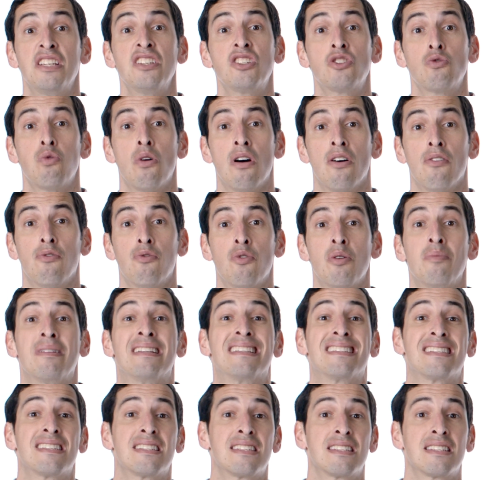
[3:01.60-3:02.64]
these 12
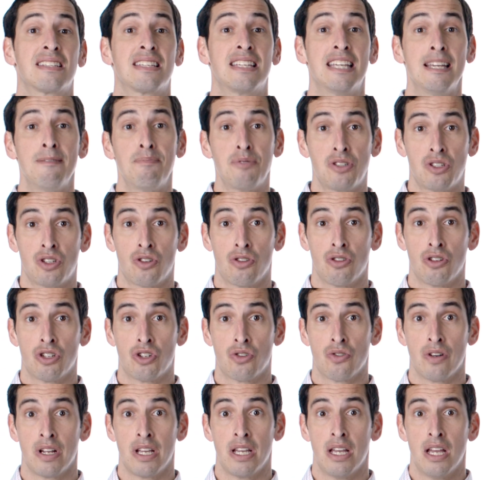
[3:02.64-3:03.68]
women skip
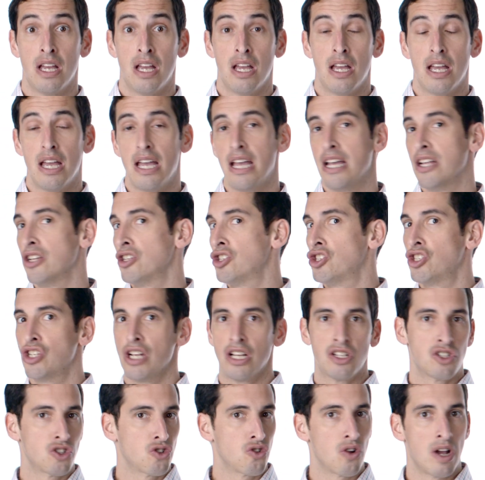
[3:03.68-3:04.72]
surgery and
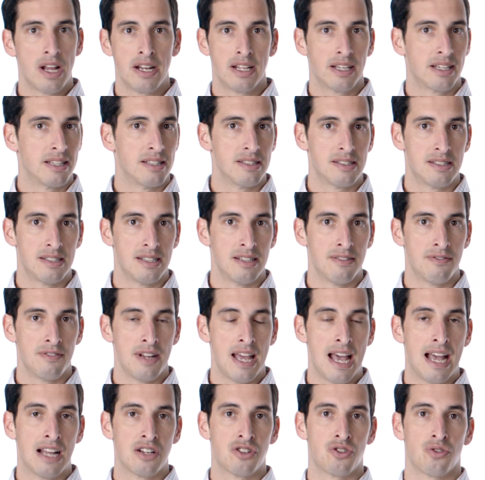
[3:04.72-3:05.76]
just tried to conceive
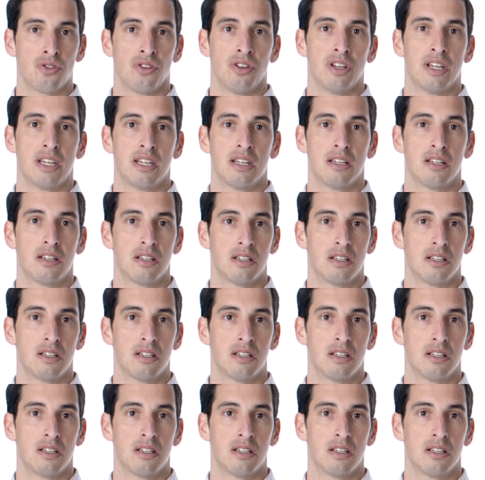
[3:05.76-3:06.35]
naturally.